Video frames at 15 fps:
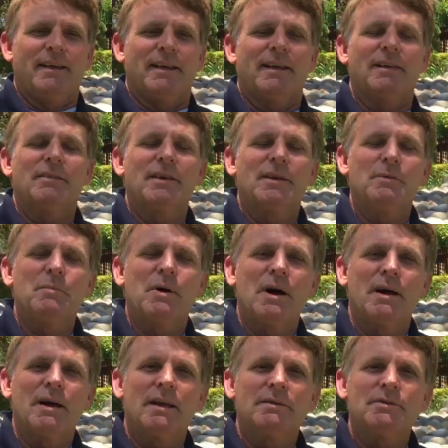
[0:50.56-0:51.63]
And then
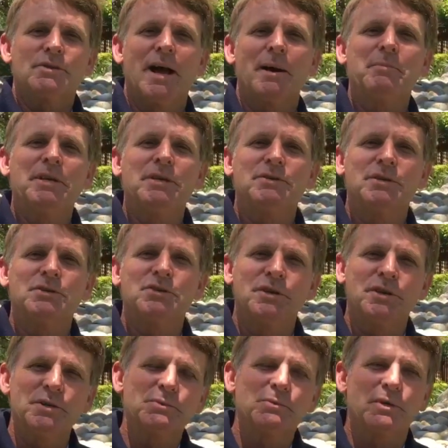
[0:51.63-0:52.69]
my Japanese
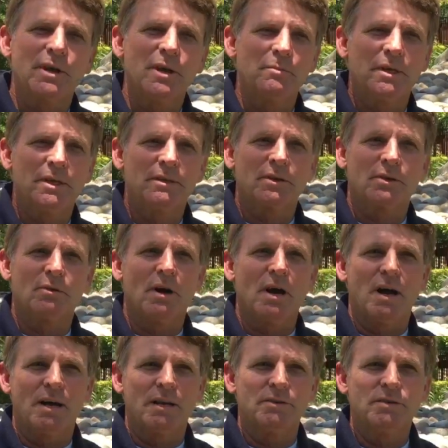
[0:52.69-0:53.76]
engineers would come in the
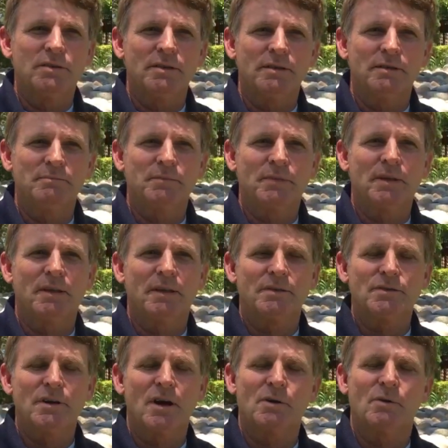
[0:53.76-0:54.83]
garage, uh,
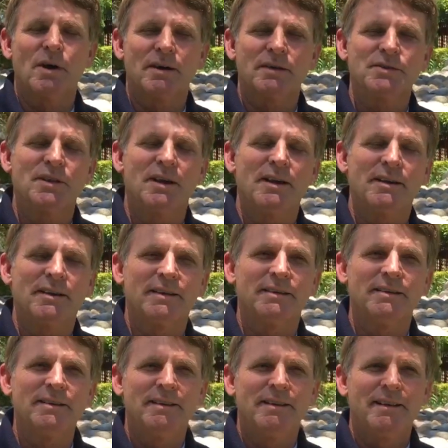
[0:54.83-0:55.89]
Sakurada san
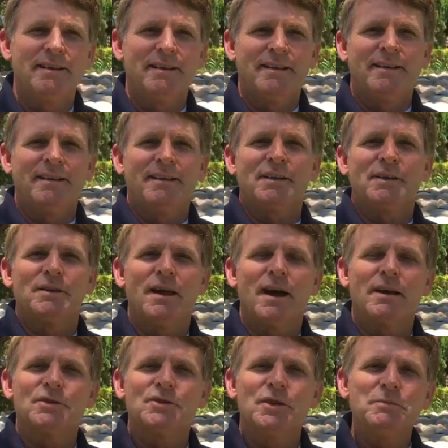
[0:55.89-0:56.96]
and
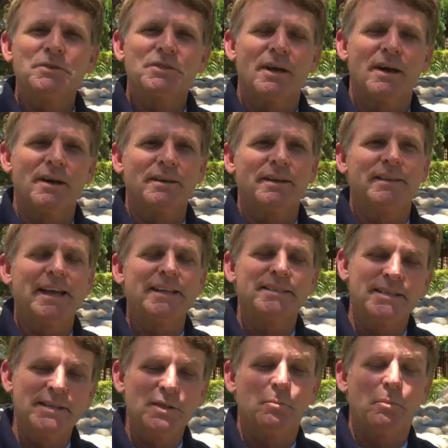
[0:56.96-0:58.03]
Nakajima san, and they'd
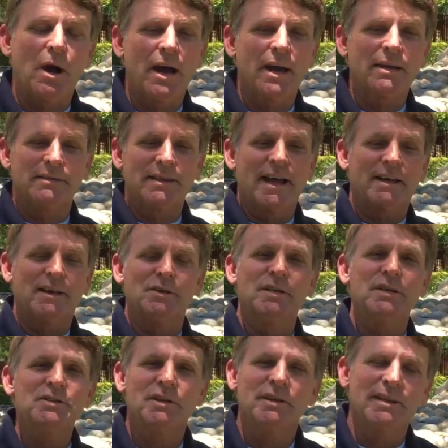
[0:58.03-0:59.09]
see the bike in that
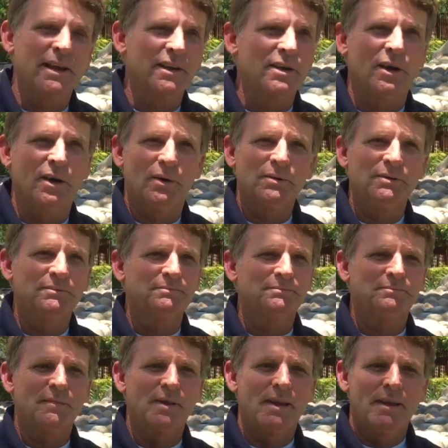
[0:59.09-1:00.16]
condition, they'd go,
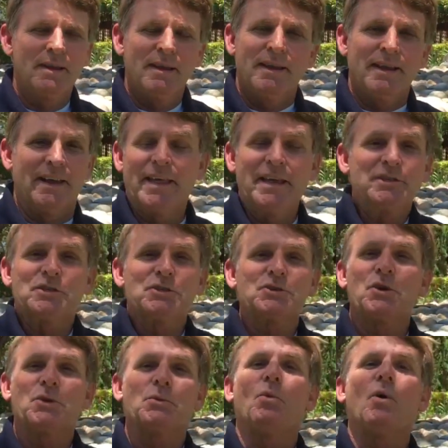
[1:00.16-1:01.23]
and they'd just turn